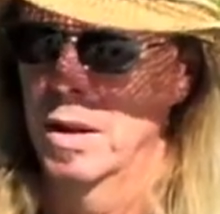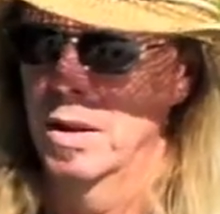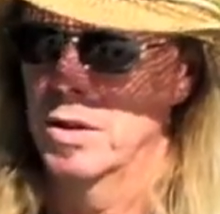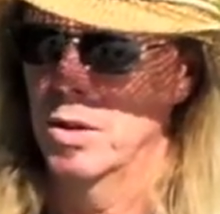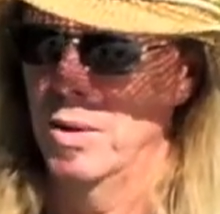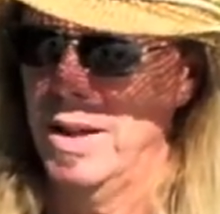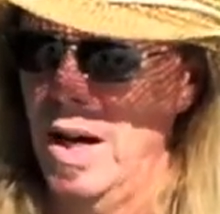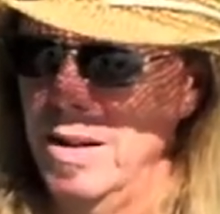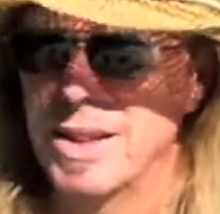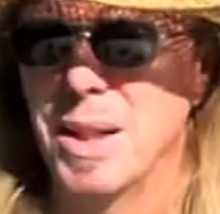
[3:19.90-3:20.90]
So the
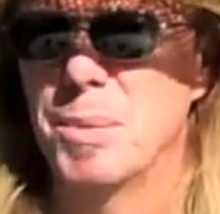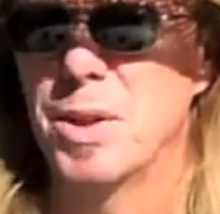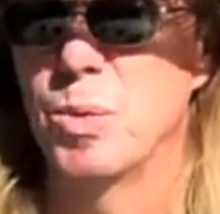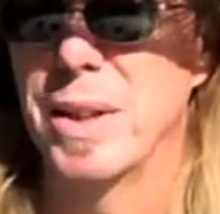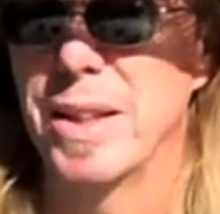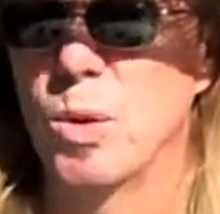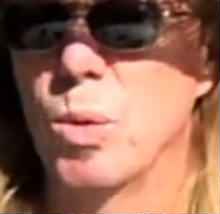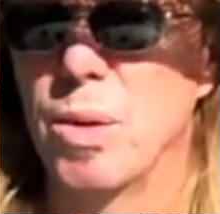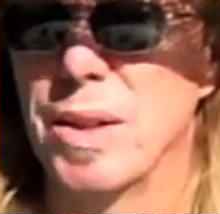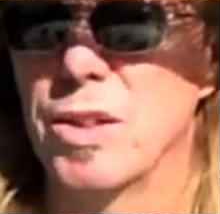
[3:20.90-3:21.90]
concept is really
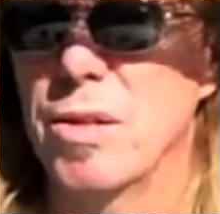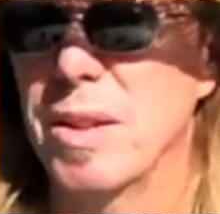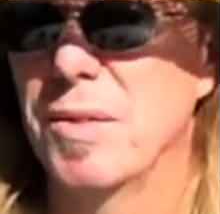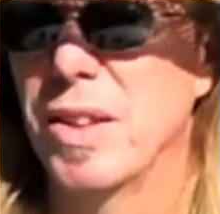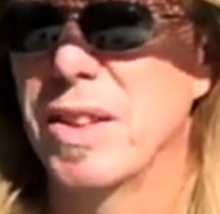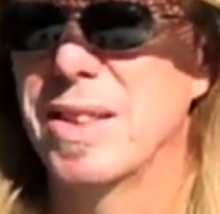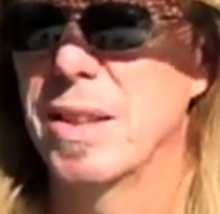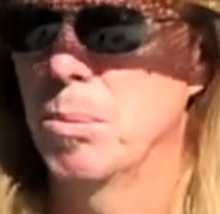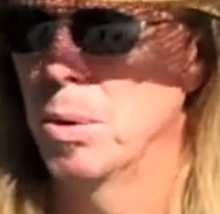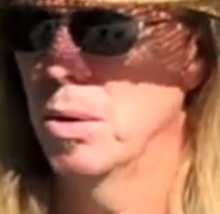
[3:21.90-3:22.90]
cool and certainly very
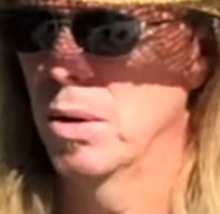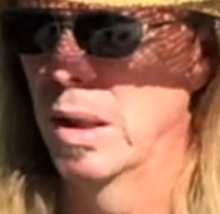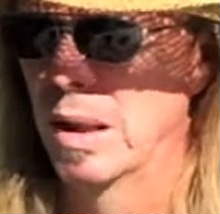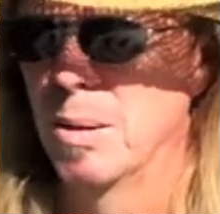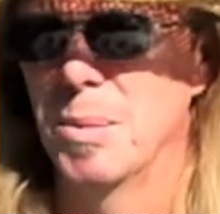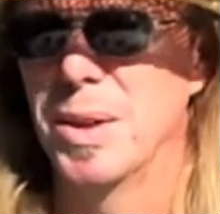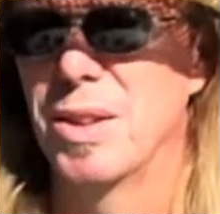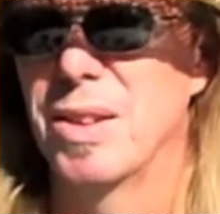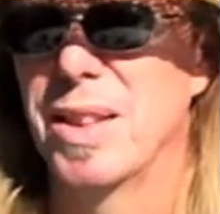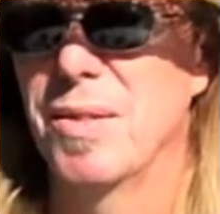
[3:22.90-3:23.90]
simple, but
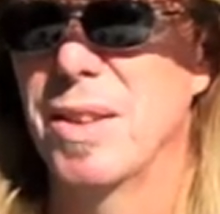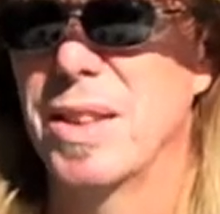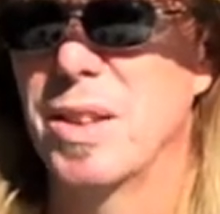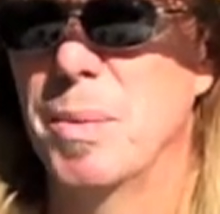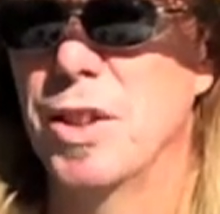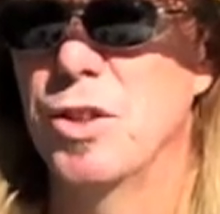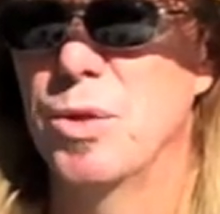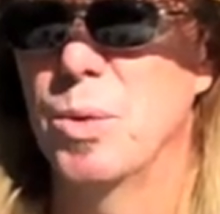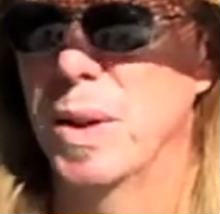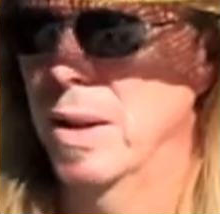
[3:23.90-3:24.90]
there are definitely some
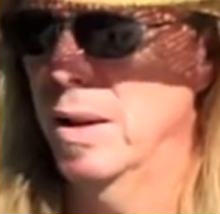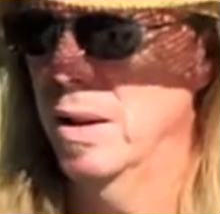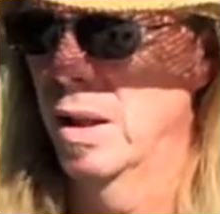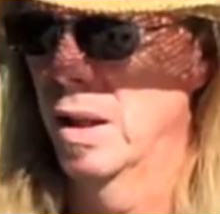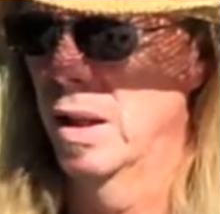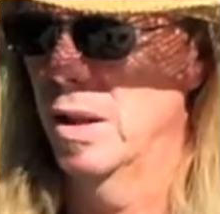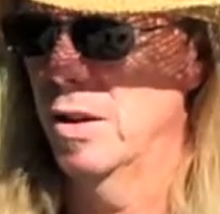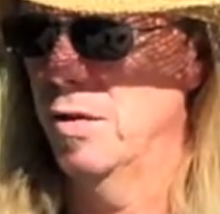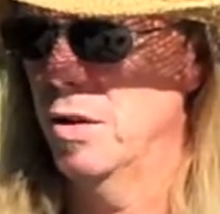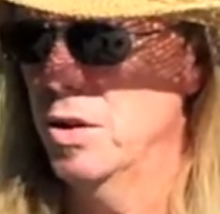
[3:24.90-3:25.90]
issues with it.
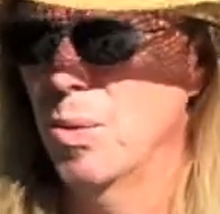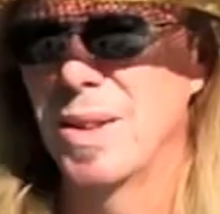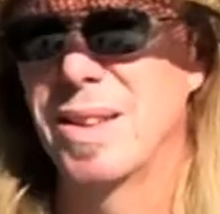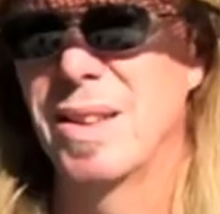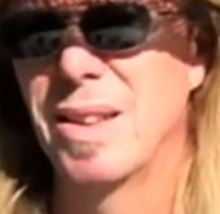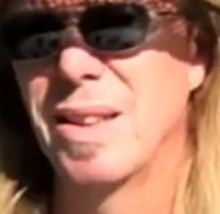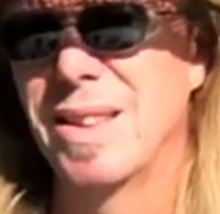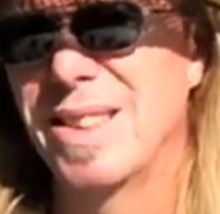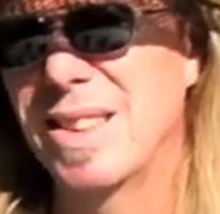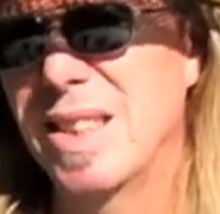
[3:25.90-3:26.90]
The first one
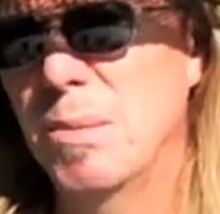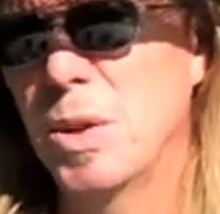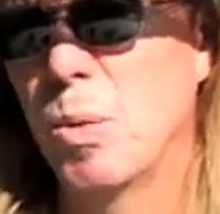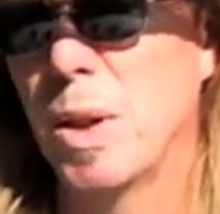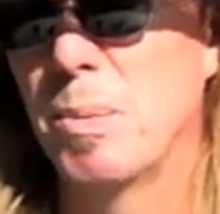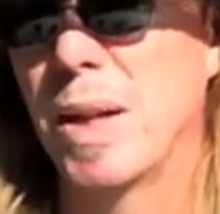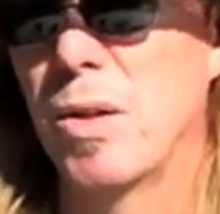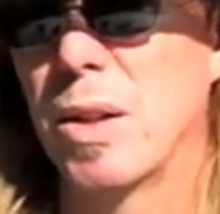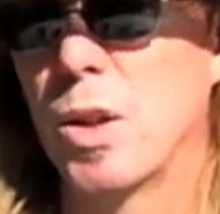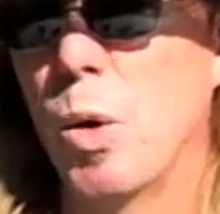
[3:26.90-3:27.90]
is it seems to work
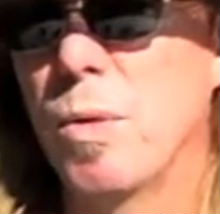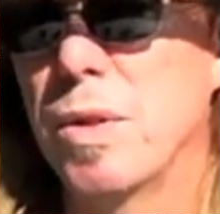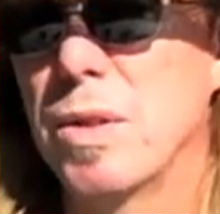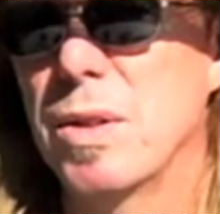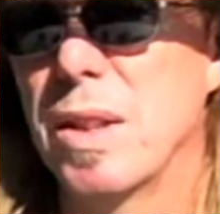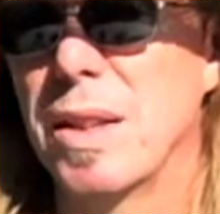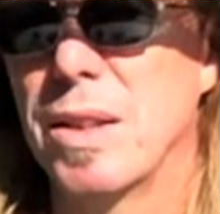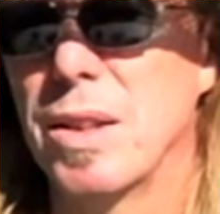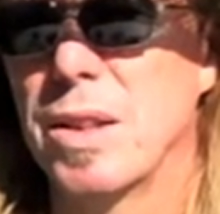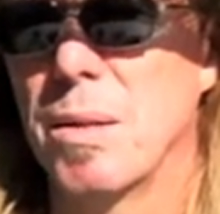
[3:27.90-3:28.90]
better on gophers than it
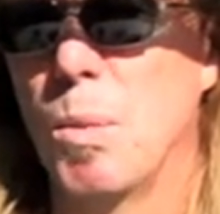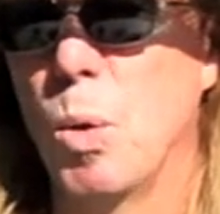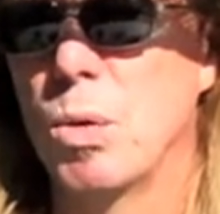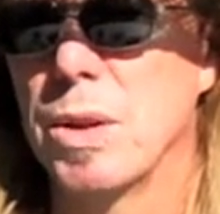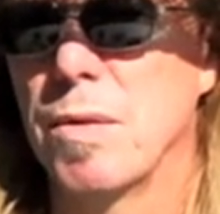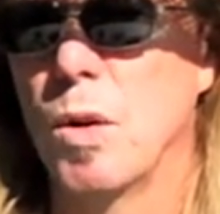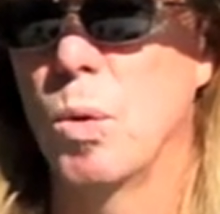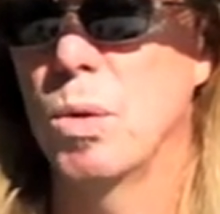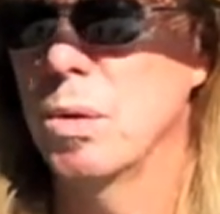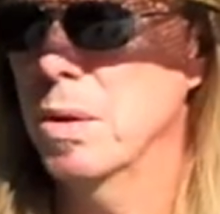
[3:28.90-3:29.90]
does on moles and
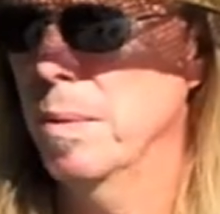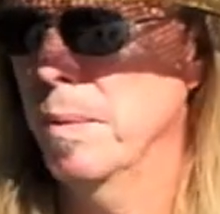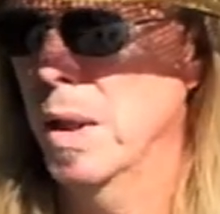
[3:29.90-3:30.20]
voles.